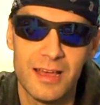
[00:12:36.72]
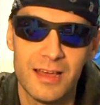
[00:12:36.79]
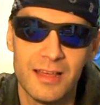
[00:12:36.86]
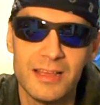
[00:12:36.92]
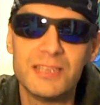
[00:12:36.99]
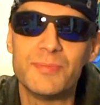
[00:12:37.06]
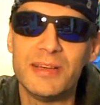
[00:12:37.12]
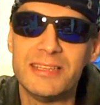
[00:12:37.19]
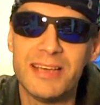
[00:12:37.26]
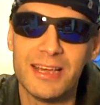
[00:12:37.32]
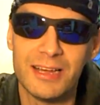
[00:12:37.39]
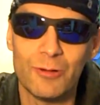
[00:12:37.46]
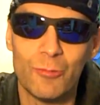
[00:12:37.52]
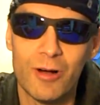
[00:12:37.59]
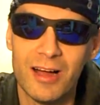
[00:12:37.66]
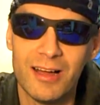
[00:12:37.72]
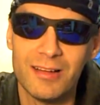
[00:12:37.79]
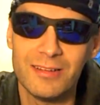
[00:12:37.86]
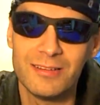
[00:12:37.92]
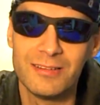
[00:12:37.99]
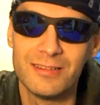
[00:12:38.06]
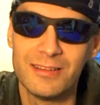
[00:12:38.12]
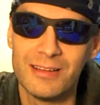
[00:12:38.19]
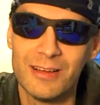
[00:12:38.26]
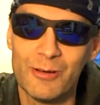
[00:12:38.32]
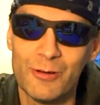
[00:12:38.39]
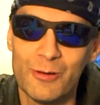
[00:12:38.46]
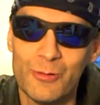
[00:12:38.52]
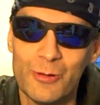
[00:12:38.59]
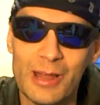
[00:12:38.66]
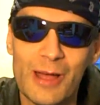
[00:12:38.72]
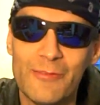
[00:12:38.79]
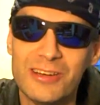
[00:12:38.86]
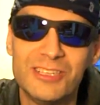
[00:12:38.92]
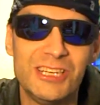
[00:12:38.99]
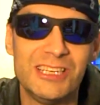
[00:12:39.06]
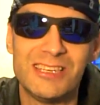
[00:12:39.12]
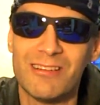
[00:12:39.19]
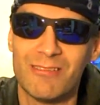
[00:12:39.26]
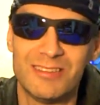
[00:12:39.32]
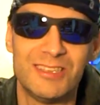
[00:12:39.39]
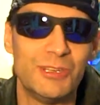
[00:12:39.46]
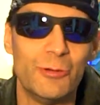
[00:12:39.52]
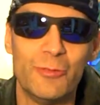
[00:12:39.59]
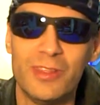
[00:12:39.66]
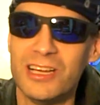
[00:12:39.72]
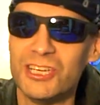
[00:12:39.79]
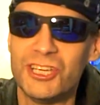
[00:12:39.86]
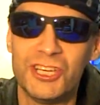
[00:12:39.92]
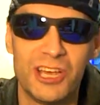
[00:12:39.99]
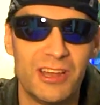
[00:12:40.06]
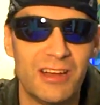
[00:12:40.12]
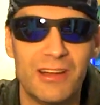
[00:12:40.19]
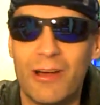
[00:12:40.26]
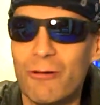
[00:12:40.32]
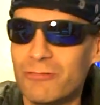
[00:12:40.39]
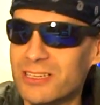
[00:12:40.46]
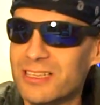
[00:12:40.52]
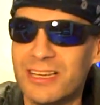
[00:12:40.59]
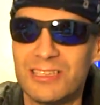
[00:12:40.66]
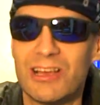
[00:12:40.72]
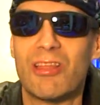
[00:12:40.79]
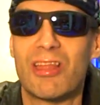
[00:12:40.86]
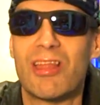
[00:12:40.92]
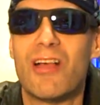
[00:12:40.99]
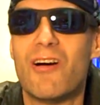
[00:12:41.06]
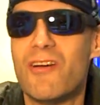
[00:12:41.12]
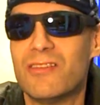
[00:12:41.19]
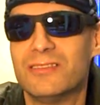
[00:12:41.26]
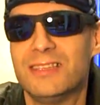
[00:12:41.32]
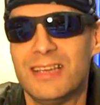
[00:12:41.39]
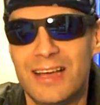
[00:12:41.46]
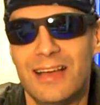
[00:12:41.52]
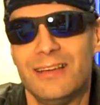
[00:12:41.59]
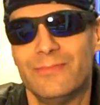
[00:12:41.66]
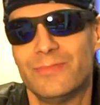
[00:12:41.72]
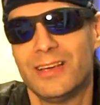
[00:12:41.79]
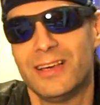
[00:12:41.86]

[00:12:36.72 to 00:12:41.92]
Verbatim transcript: This may take a while. Whenever she starts doing this shit, it always takes a long time.